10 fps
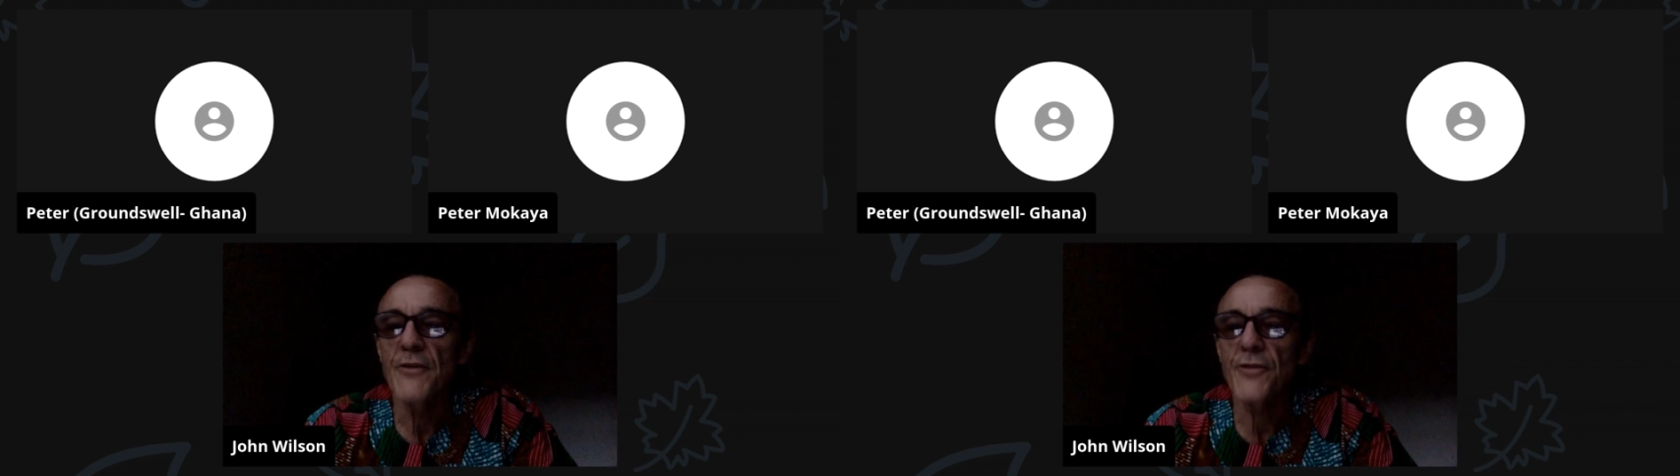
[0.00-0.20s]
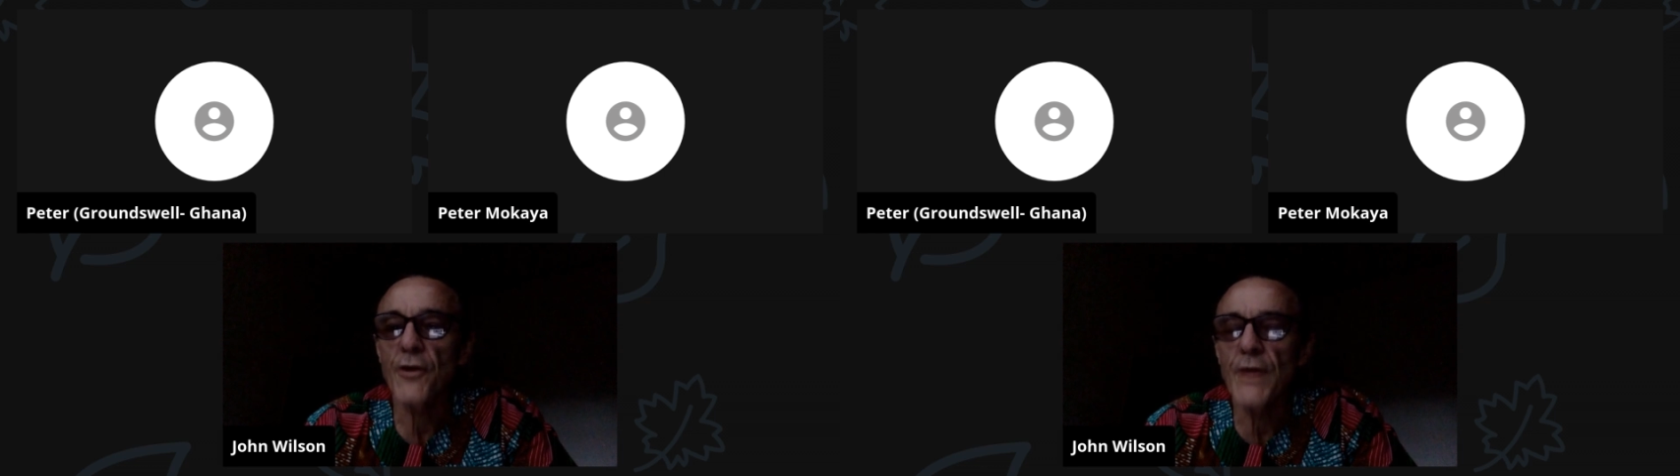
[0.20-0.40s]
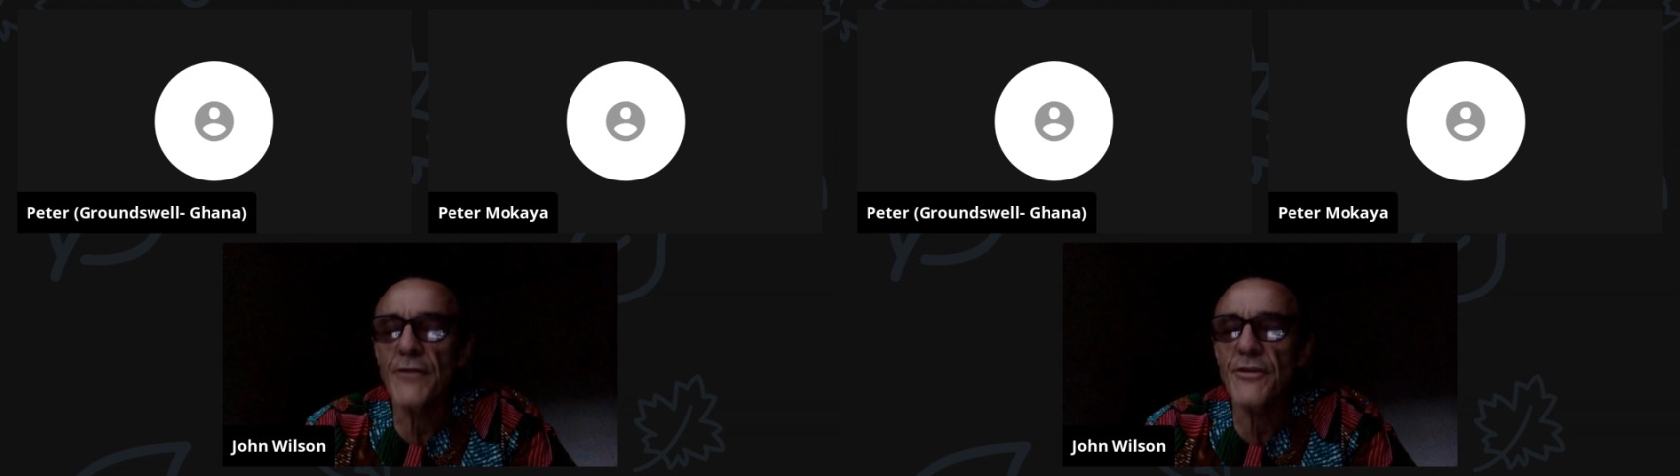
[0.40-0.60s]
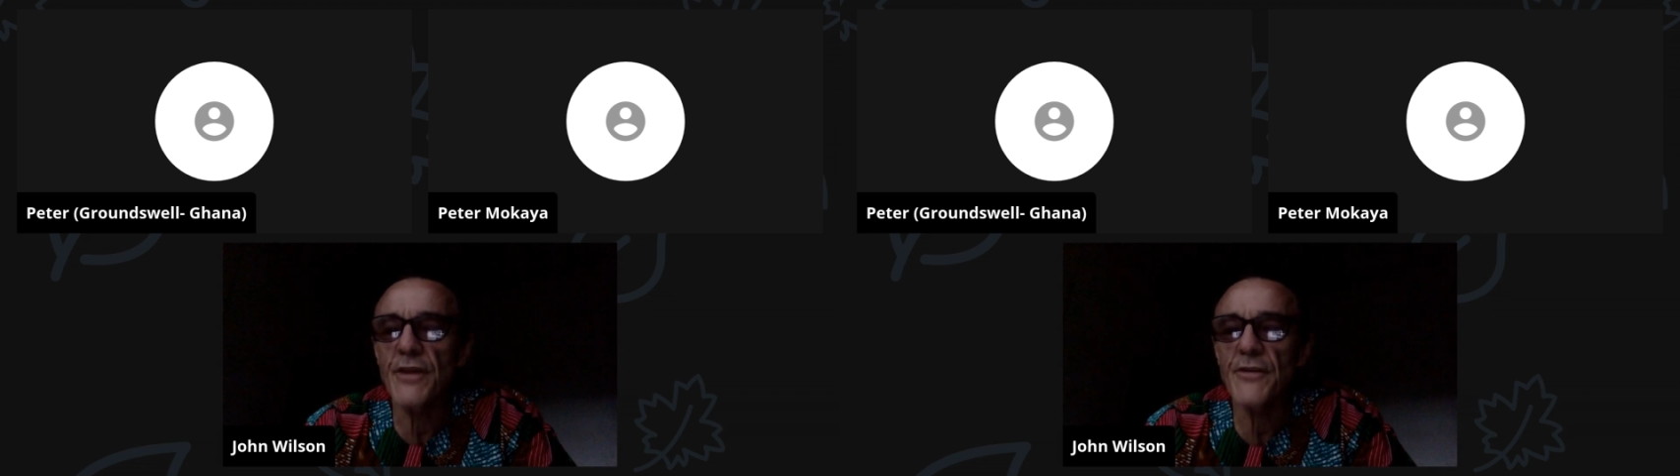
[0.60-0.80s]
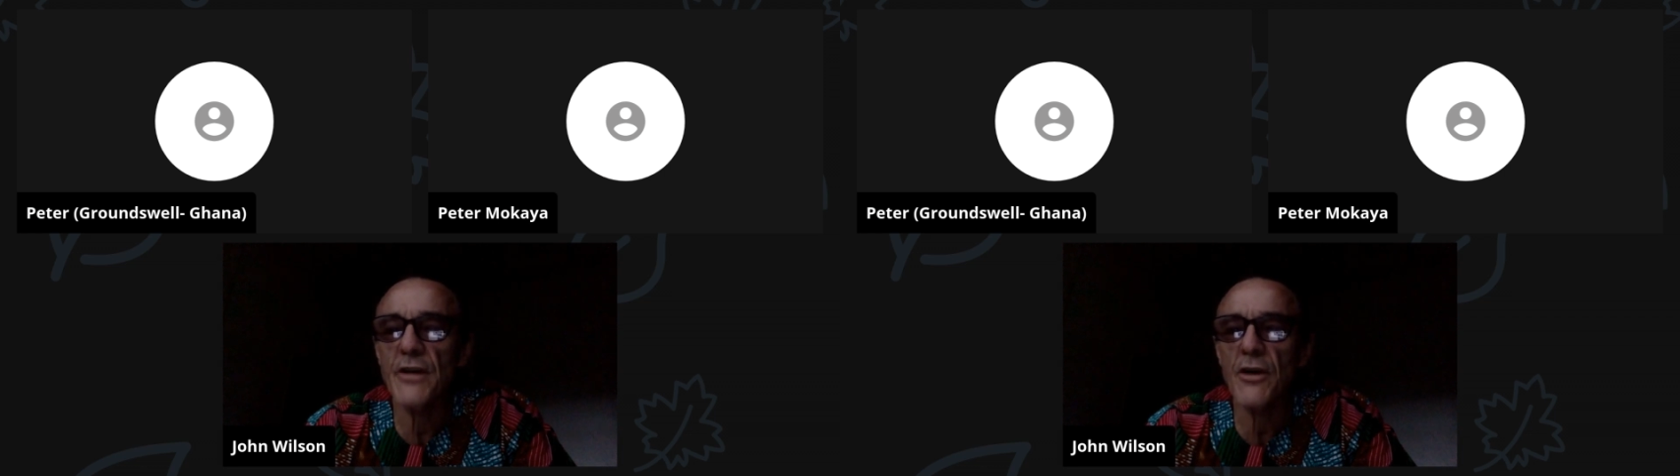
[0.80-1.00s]
So
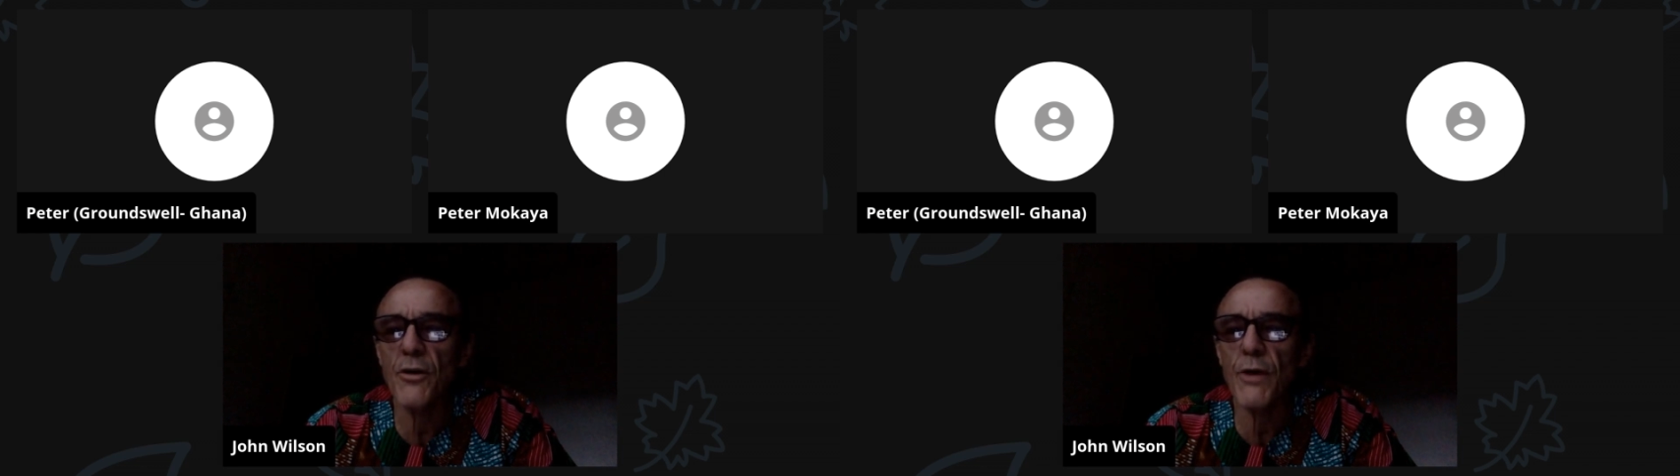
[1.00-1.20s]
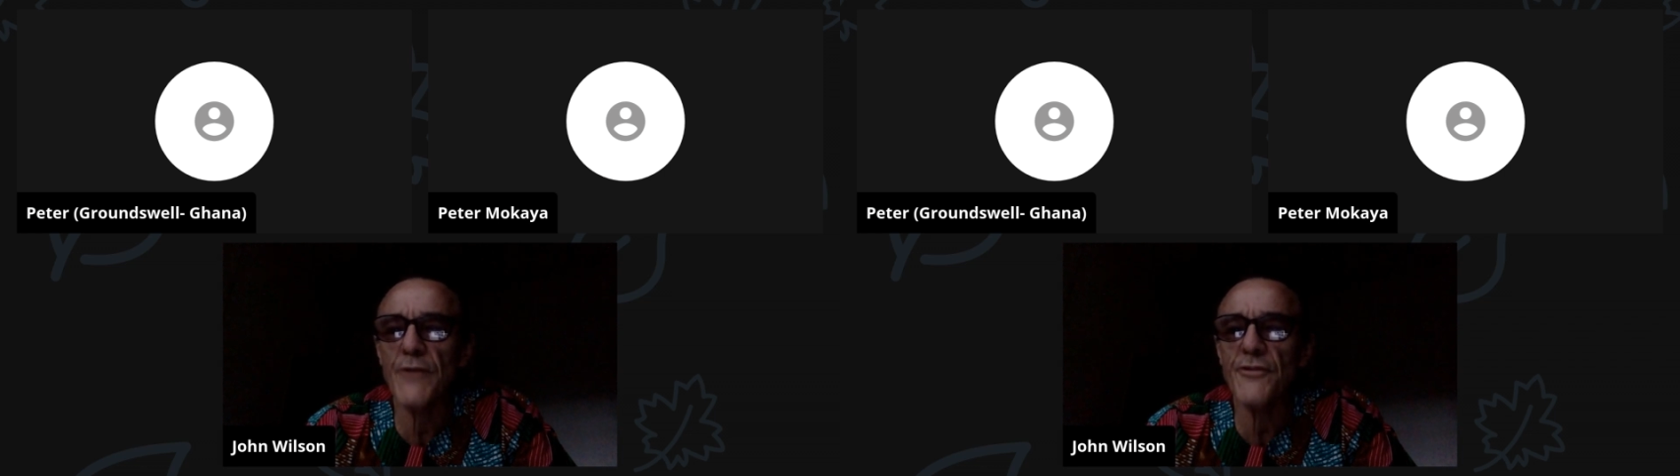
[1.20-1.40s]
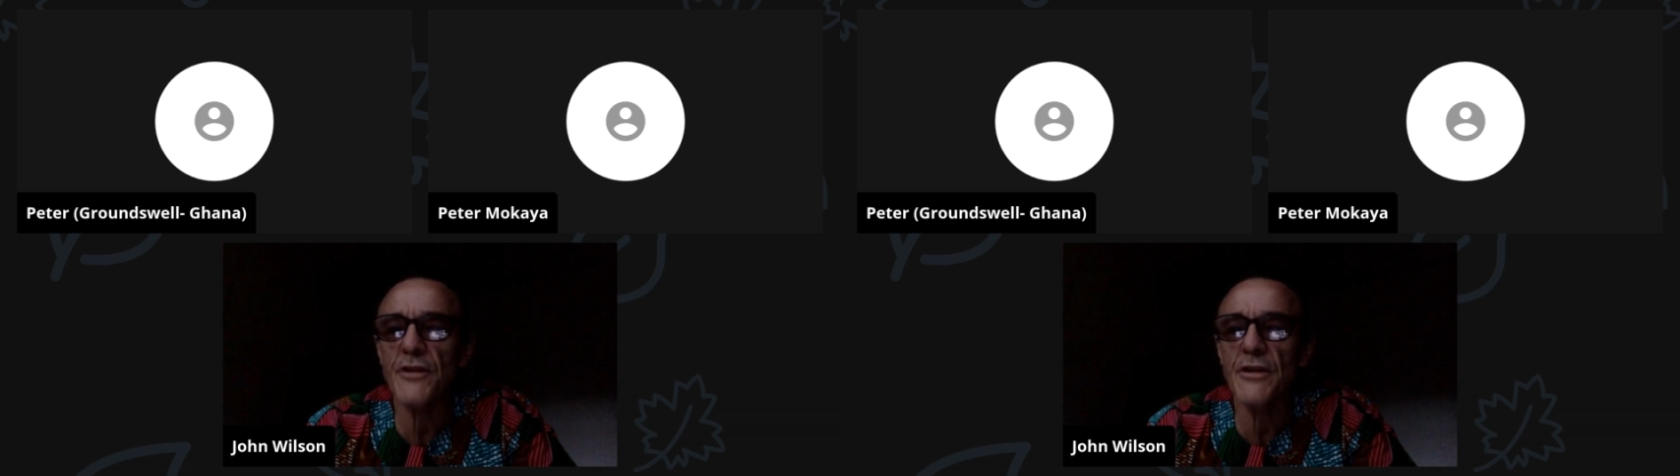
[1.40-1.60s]
there's a question,